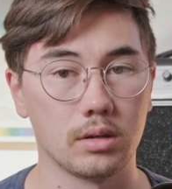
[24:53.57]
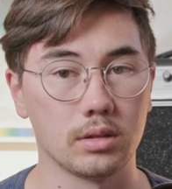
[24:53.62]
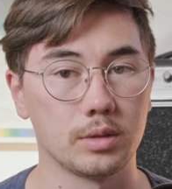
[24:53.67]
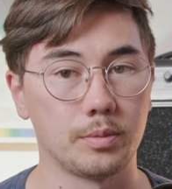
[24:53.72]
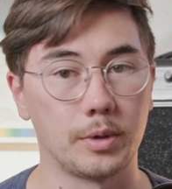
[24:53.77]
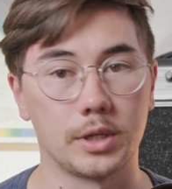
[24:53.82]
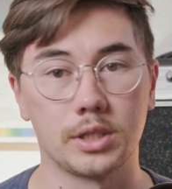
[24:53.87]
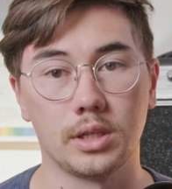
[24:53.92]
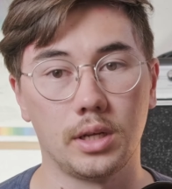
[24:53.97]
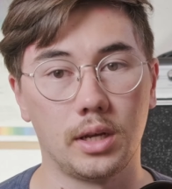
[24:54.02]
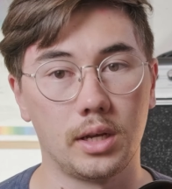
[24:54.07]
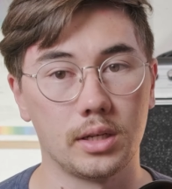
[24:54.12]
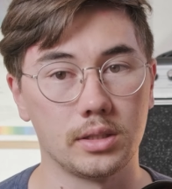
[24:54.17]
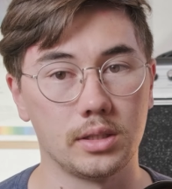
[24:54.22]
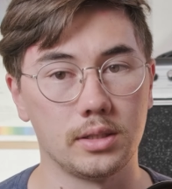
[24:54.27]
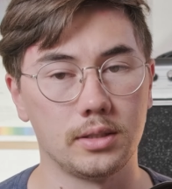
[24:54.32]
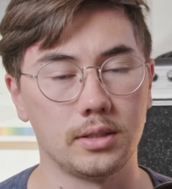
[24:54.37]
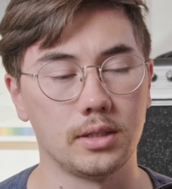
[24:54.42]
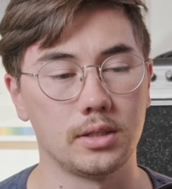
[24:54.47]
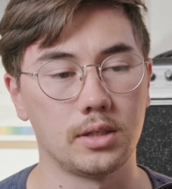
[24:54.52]
especially because
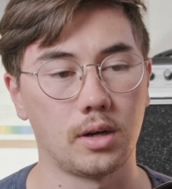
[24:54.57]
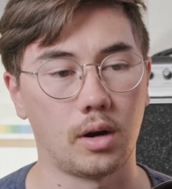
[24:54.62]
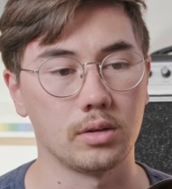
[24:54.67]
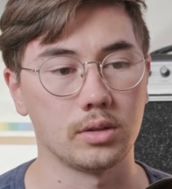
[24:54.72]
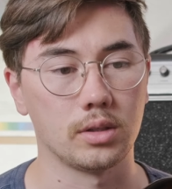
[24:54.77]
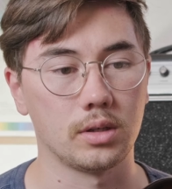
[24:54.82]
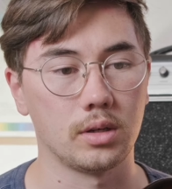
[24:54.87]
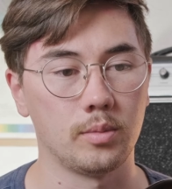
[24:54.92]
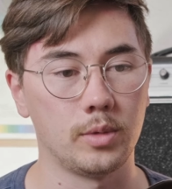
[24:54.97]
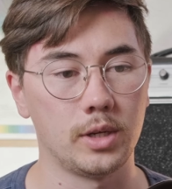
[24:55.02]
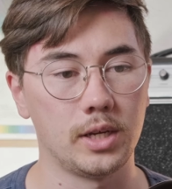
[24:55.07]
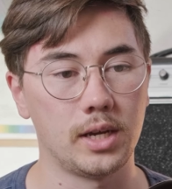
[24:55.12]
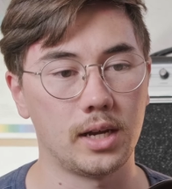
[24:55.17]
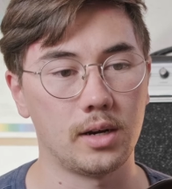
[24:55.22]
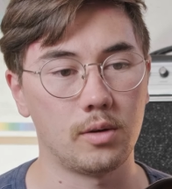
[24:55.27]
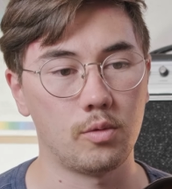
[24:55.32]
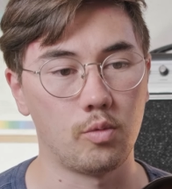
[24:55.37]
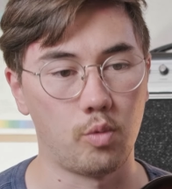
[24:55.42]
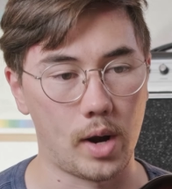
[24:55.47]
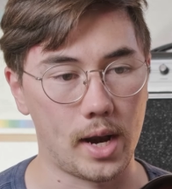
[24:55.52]
these guitars are going to be
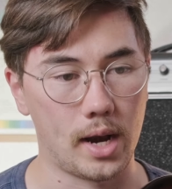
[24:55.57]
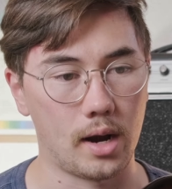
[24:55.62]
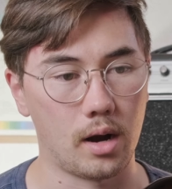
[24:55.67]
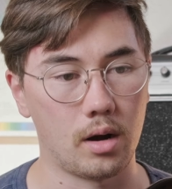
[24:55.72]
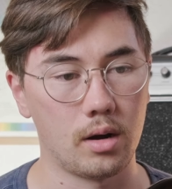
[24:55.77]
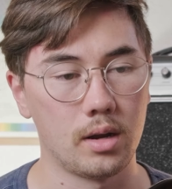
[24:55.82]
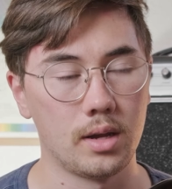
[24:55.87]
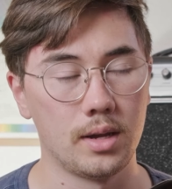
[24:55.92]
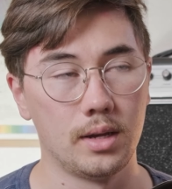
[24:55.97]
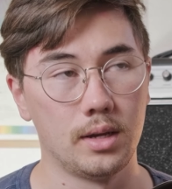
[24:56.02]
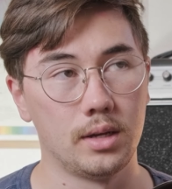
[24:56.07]
kind of rare.